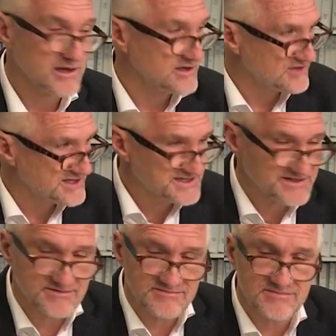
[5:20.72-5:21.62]
And
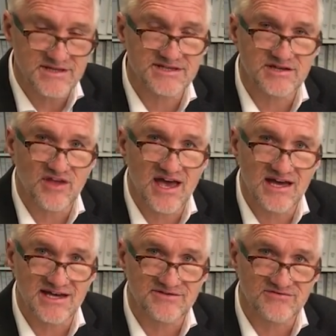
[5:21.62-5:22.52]
this is at the
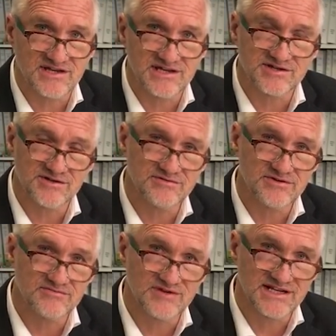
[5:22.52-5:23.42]
heart of the issue
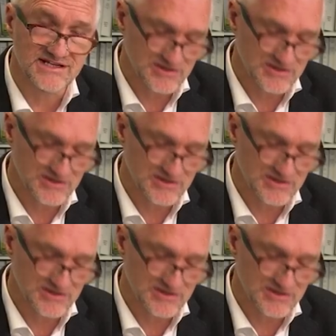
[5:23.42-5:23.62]
that we need